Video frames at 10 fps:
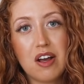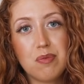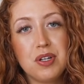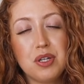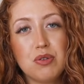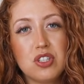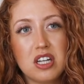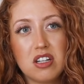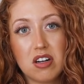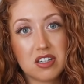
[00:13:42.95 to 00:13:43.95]
I've been
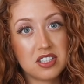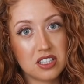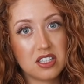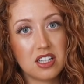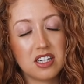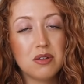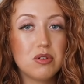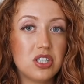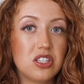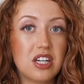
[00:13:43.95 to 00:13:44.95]
using doxycycline,
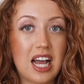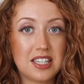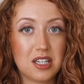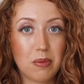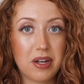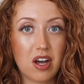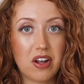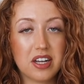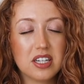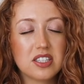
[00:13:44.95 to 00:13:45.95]
which is an
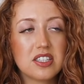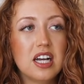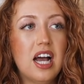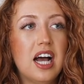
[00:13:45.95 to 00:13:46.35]
antibiotics,